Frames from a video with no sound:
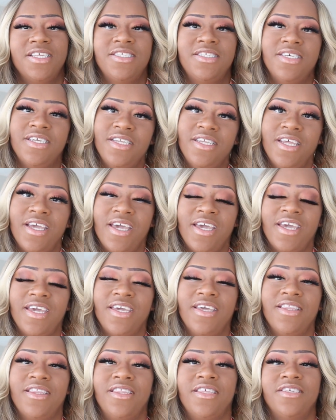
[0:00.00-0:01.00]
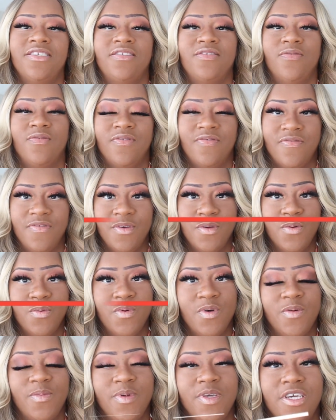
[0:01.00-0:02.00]
Today this review
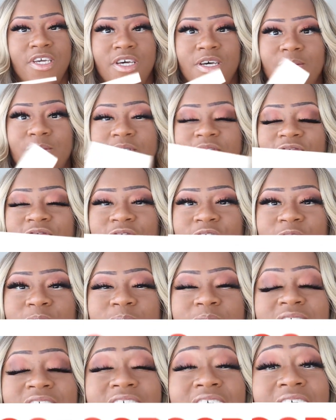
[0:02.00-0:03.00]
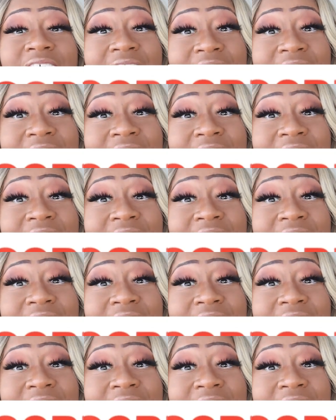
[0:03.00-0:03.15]
will be coming from the